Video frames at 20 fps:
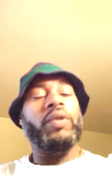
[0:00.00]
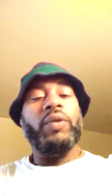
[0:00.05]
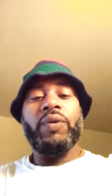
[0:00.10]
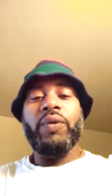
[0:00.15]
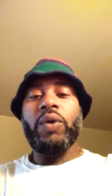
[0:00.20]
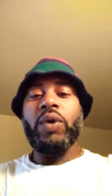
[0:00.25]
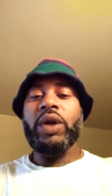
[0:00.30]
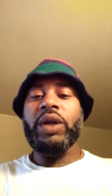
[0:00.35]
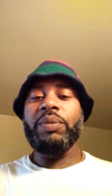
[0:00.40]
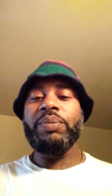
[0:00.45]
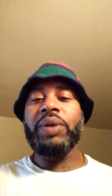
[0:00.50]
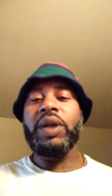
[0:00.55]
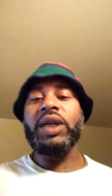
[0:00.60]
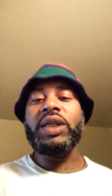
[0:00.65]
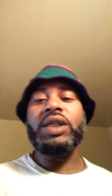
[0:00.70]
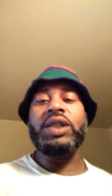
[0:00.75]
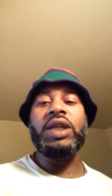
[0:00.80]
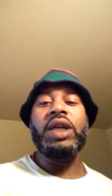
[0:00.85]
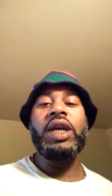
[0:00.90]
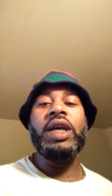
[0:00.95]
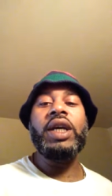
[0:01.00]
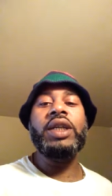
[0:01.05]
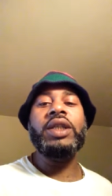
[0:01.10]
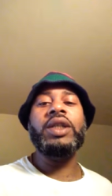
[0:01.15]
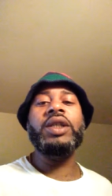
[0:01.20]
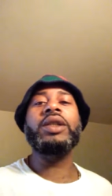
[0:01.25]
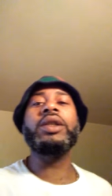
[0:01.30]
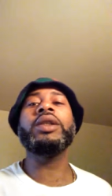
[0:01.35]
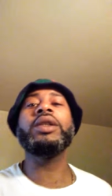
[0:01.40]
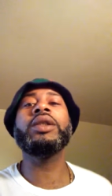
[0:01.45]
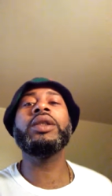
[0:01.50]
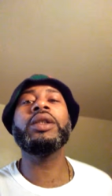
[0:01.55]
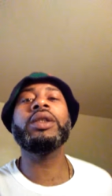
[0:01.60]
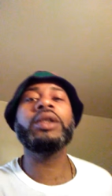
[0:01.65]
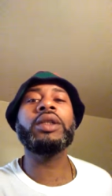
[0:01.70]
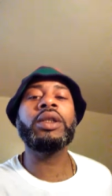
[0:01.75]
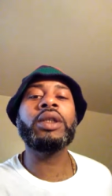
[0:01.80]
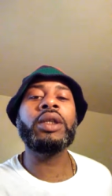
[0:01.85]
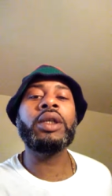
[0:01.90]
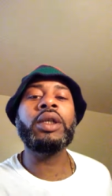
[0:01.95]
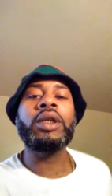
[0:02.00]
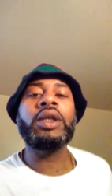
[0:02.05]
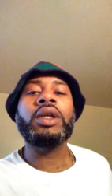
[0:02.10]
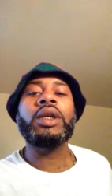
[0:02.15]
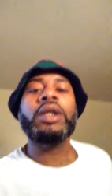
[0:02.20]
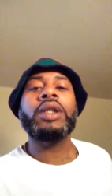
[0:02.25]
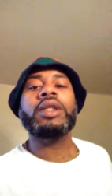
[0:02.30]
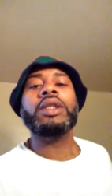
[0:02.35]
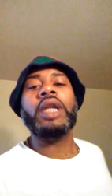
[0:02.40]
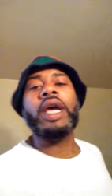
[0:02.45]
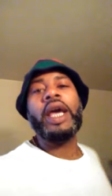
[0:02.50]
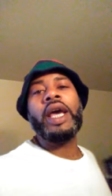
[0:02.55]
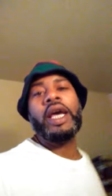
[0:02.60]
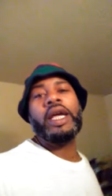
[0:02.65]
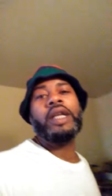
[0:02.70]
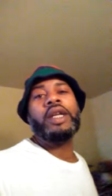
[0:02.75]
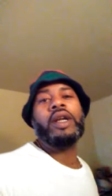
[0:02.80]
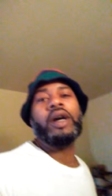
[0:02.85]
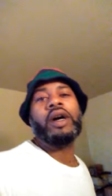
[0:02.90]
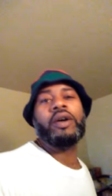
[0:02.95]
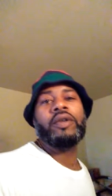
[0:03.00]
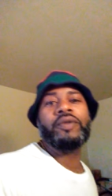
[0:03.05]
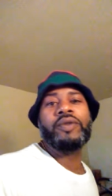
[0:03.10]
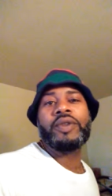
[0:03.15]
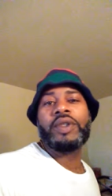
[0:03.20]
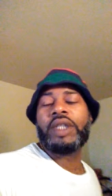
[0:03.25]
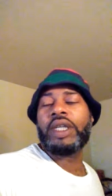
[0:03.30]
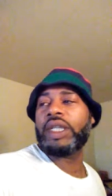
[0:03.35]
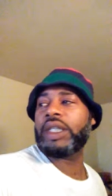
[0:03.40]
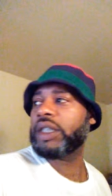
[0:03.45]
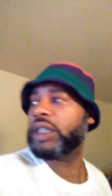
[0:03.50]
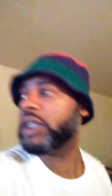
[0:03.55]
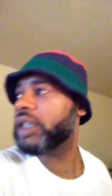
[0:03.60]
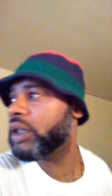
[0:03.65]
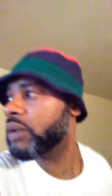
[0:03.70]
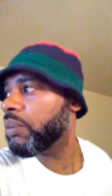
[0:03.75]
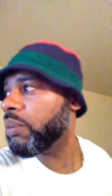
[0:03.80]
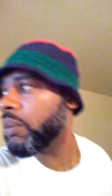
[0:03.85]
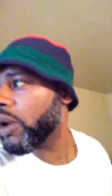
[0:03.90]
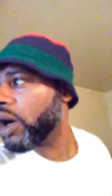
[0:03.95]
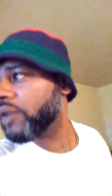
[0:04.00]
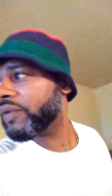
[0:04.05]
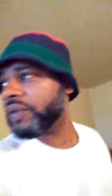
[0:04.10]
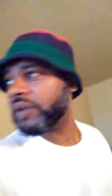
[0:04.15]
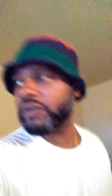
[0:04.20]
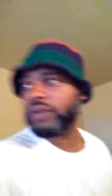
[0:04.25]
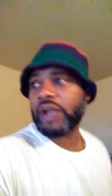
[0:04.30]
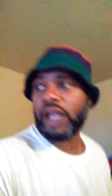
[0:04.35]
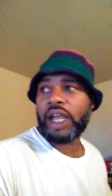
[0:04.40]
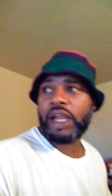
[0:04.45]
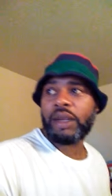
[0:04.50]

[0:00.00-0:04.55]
40 plus years. The end of this month of